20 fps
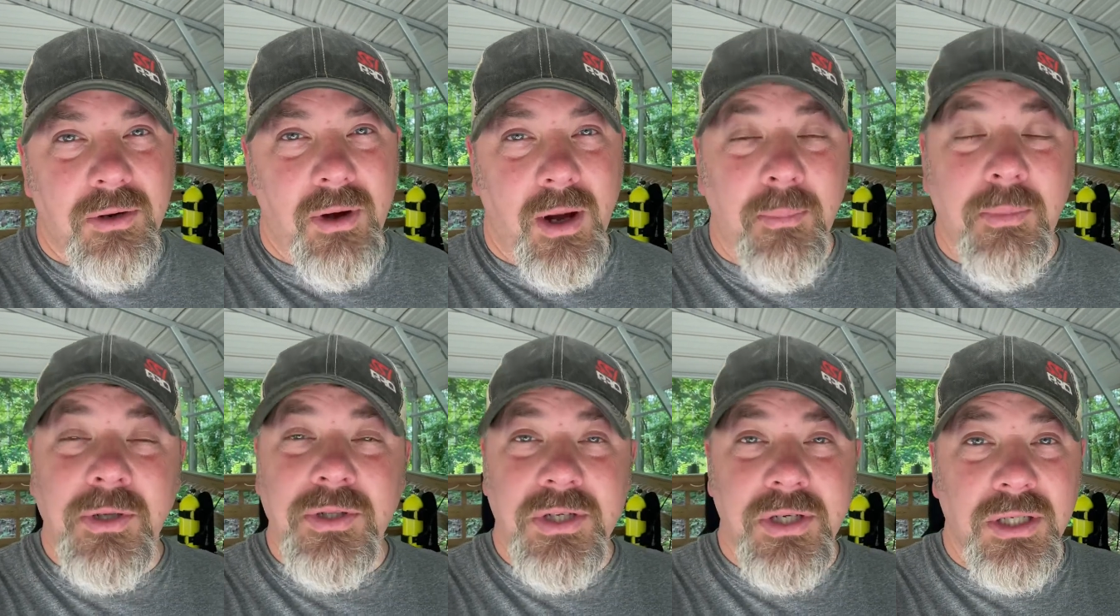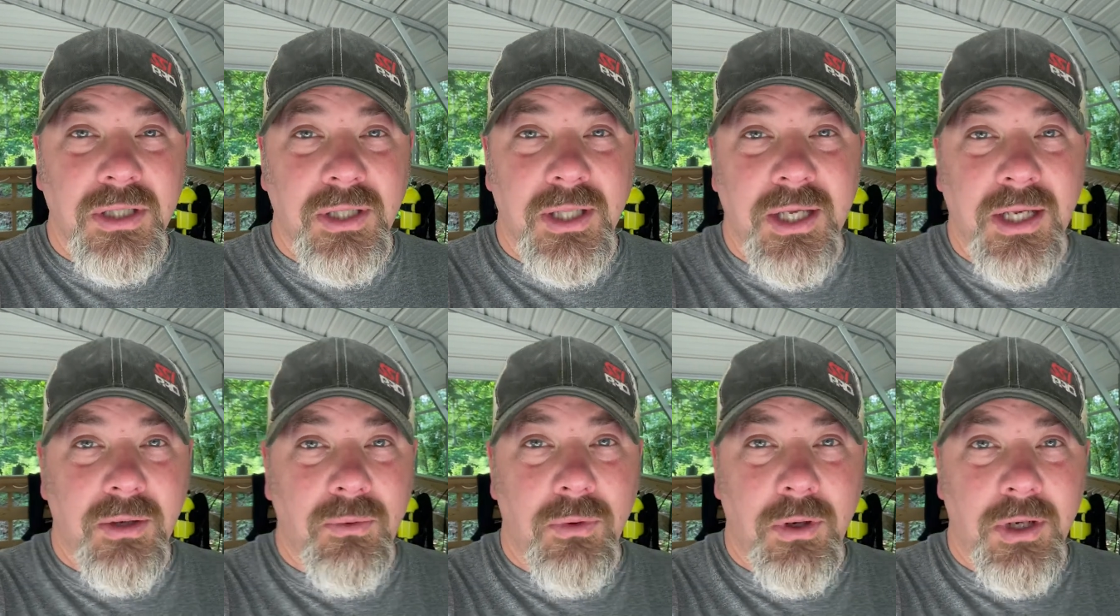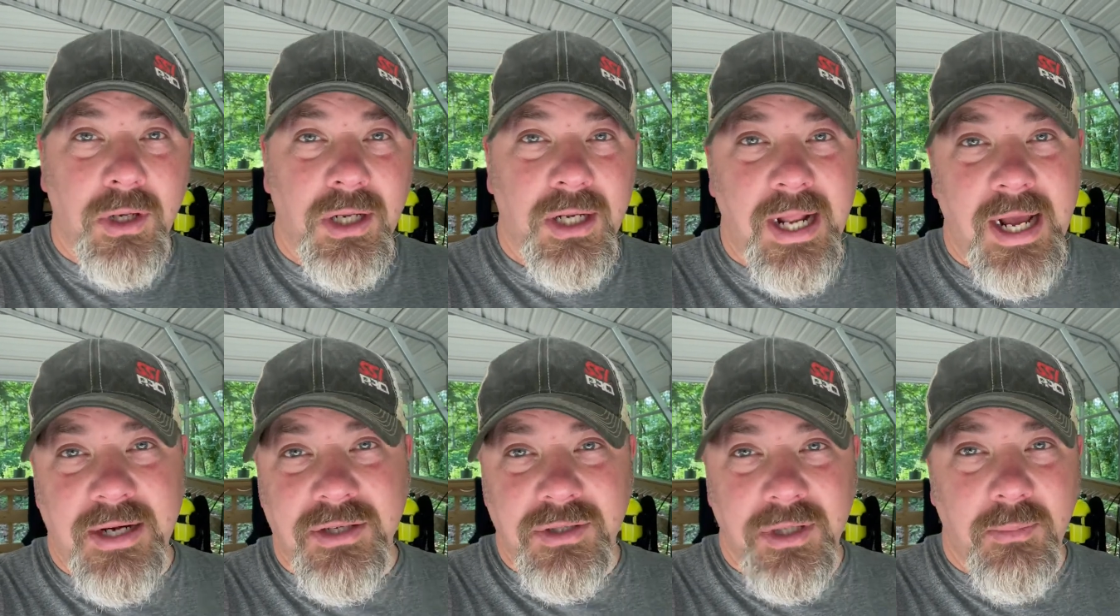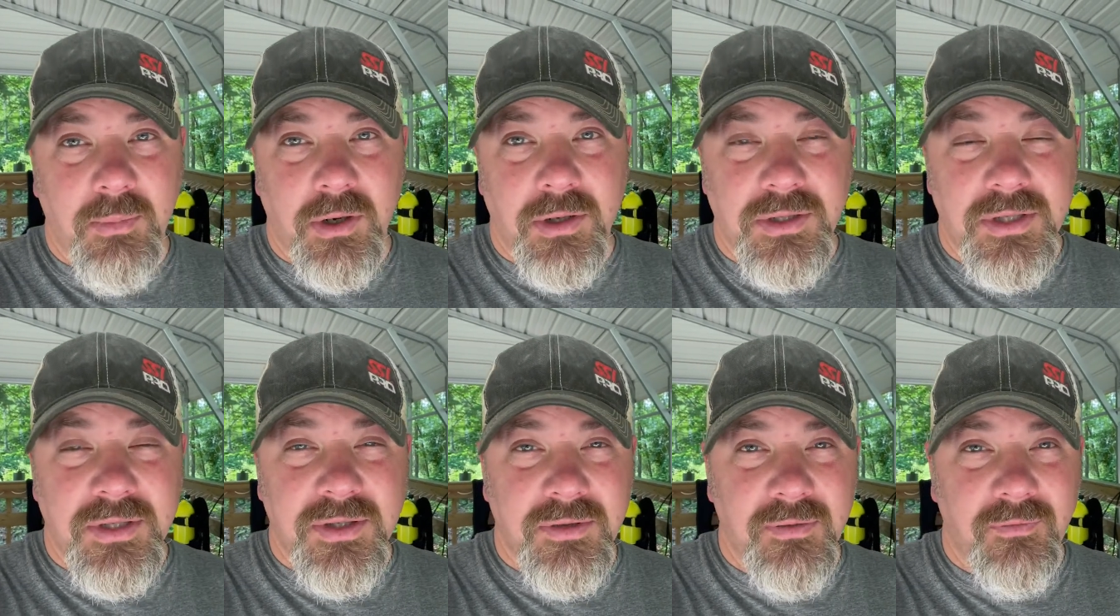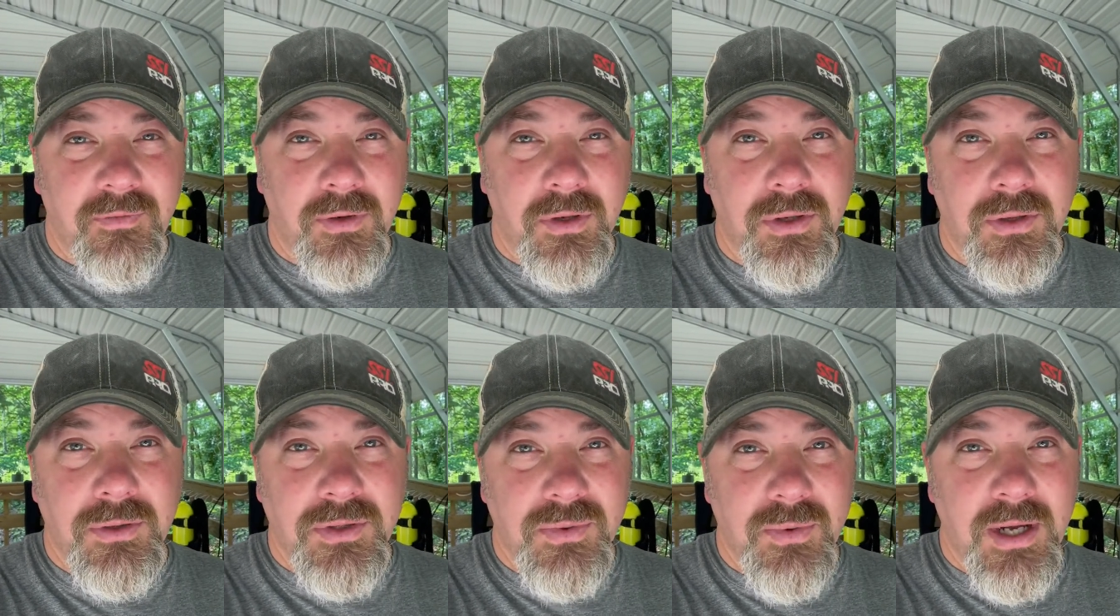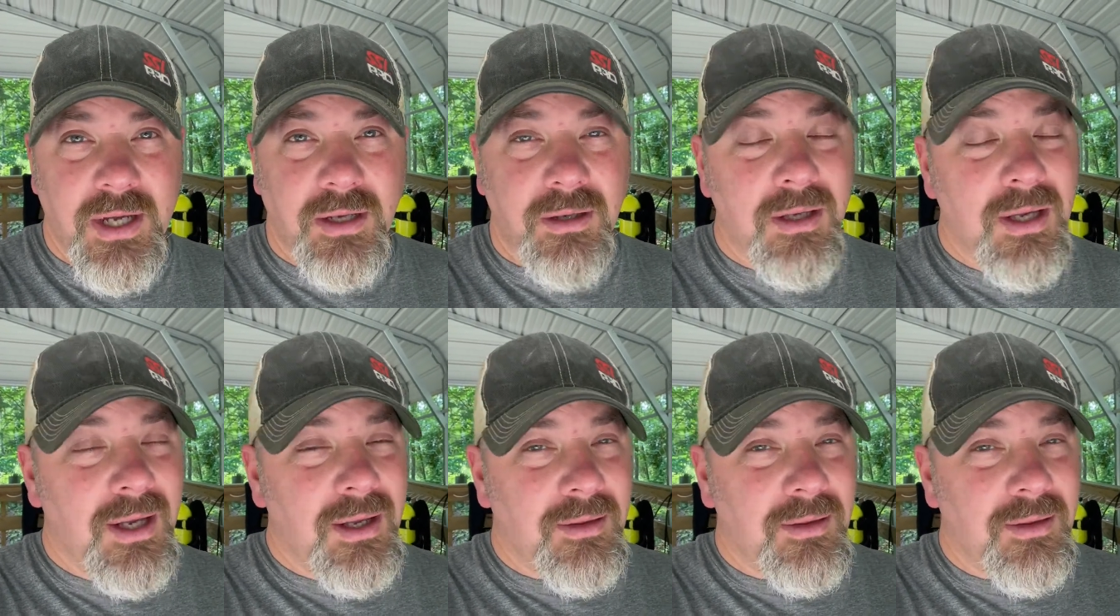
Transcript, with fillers: I'll put you a link where you can actually purchase them for you as well.